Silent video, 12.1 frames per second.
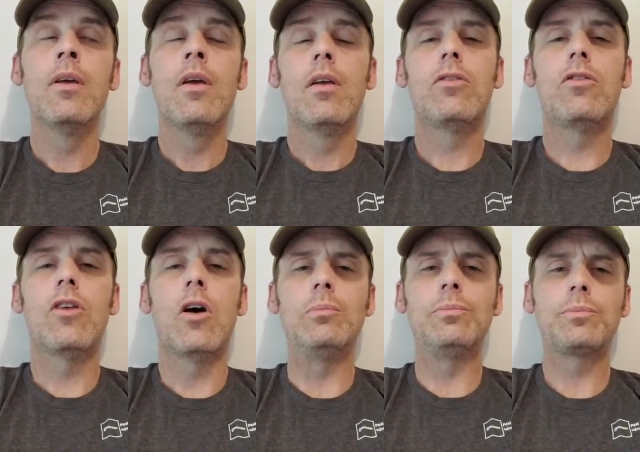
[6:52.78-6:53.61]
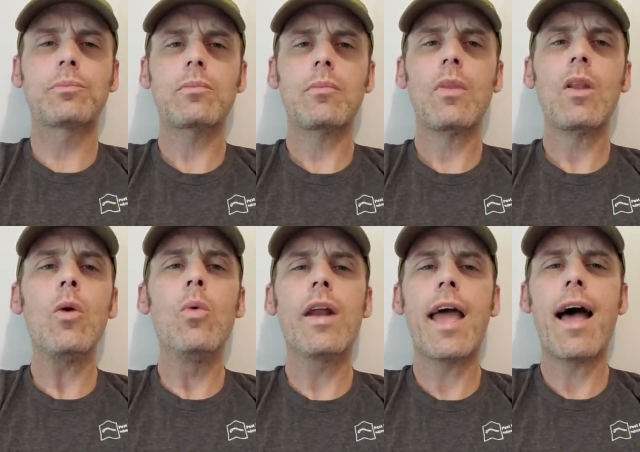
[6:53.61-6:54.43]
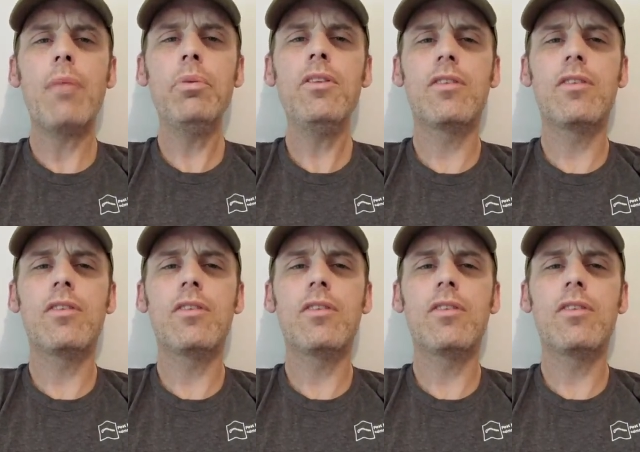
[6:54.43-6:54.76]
So, what happens